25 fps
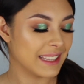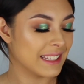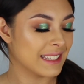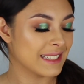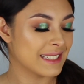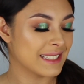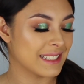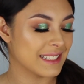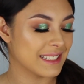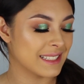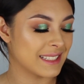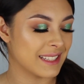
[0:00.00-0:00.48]

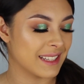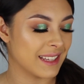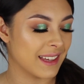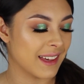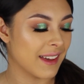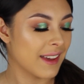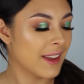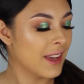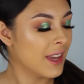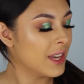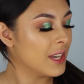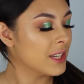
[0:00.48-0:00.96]
This is
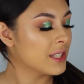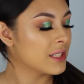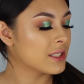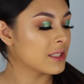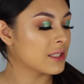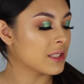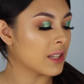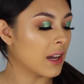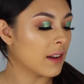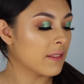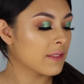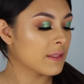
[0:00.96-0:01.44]
the
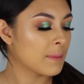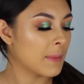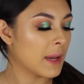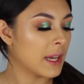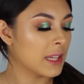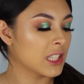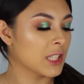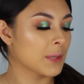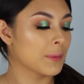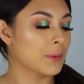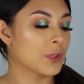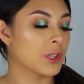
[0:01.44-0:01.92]
Soft
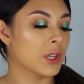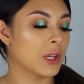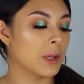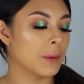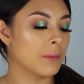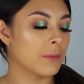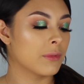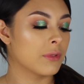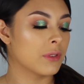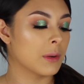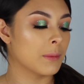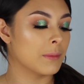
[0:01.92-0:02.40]
Matte Lip
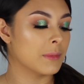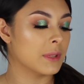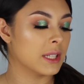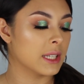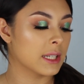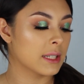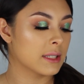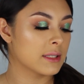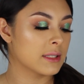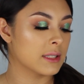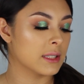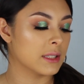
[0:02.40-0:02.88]
Cream from
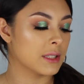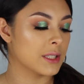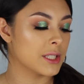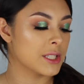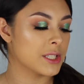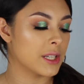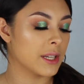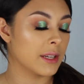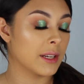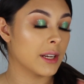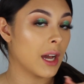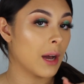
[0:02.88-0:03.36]
NYX in the
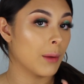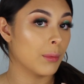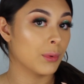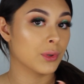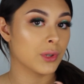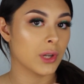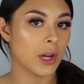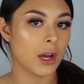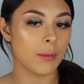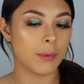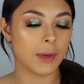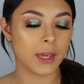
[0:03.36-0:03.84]
shade Abu
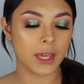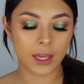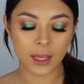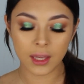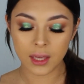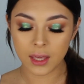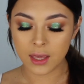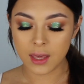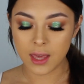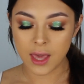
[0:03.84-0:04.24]
Dhabi.